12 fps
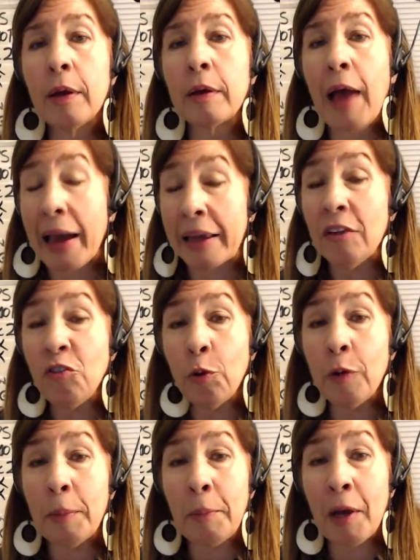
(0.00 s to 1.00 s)
I can do
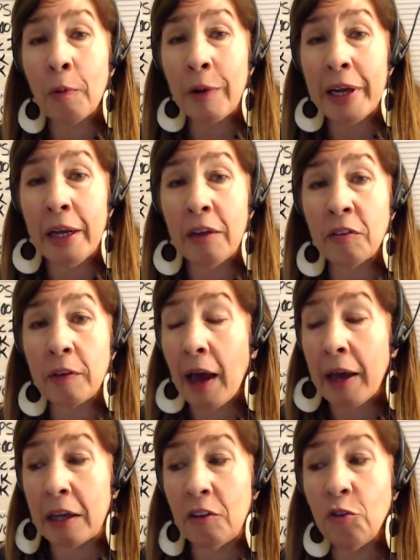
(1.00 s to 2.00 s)
email readings. I
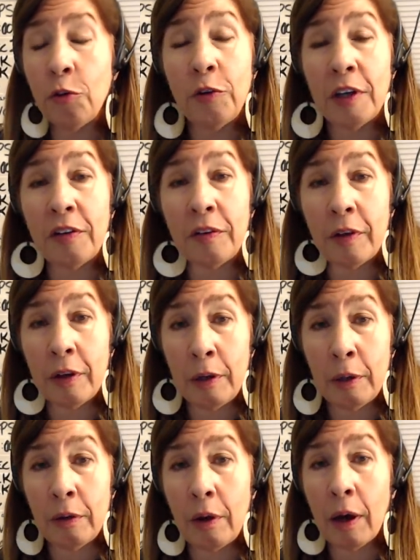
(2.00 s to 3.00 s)
can do
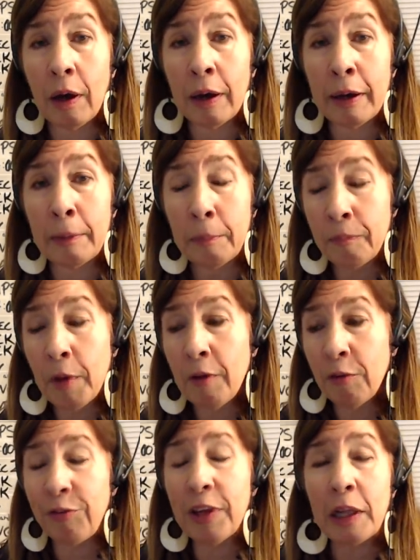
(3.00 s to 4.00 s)
distant uh,
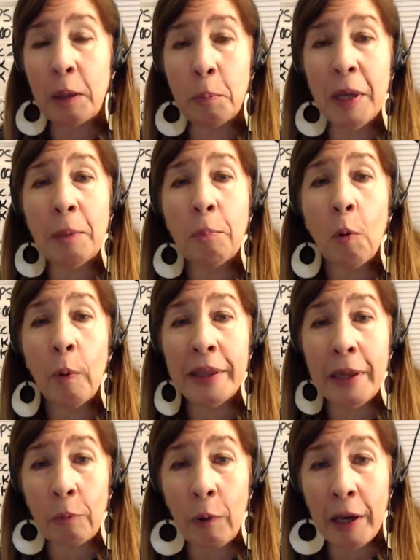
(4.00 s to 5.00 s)
feeling people when
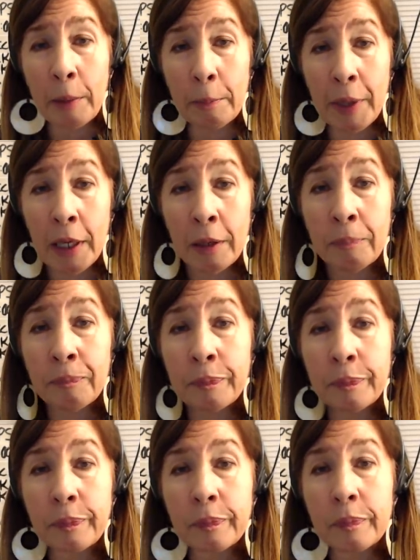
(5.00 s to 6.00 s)
they write me.
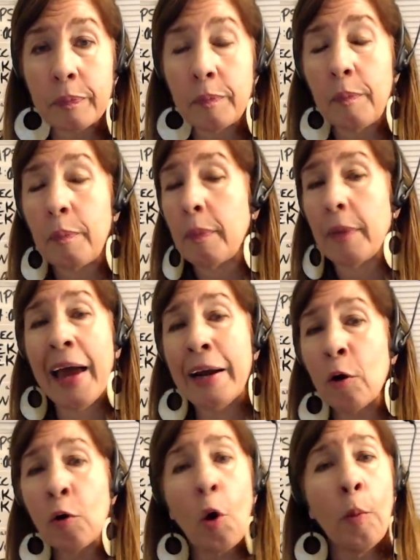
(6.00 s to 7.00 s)
I
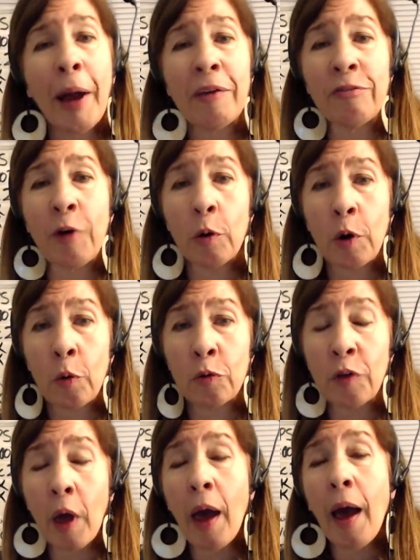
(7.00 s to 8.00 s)
don't go by photos.
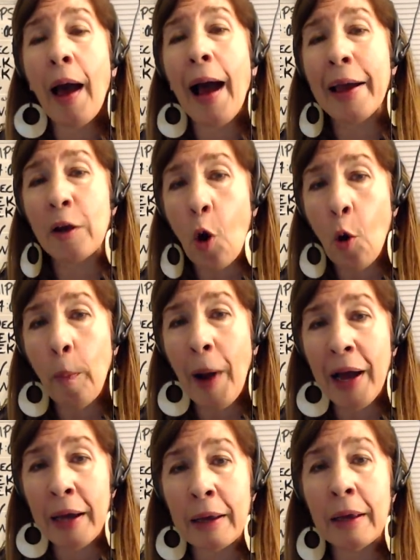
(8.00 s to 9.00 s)
I go
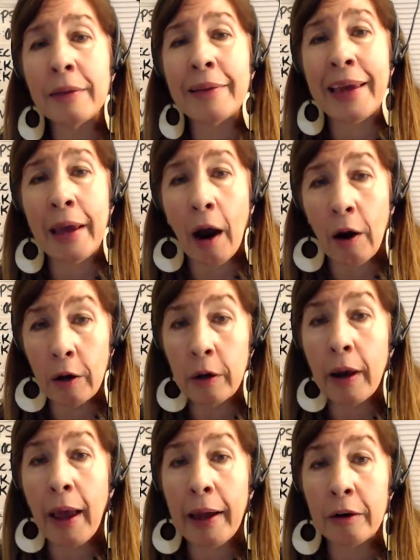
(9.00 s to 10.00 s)
by the heart
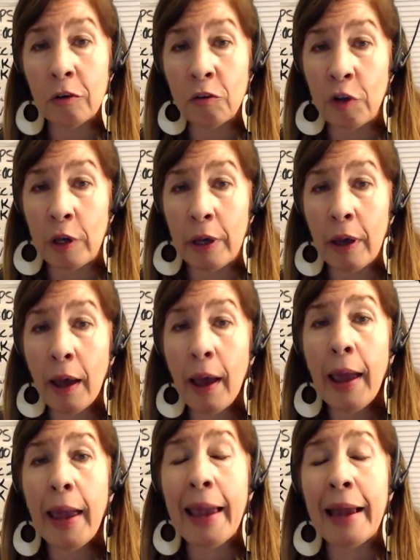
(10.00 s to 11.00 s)
energy.
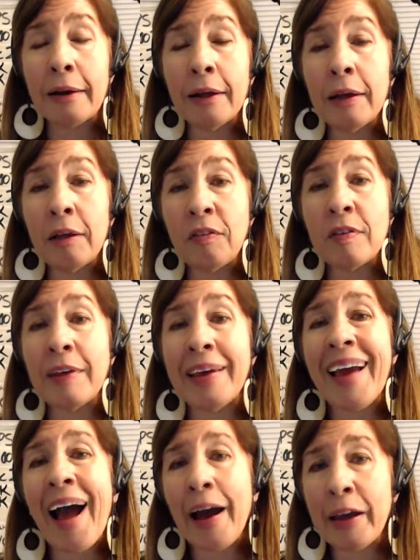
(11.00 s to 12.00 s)
and it is the
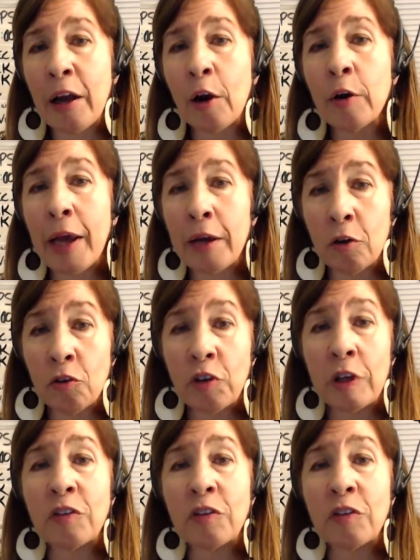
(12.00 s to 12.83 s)
high heart energy.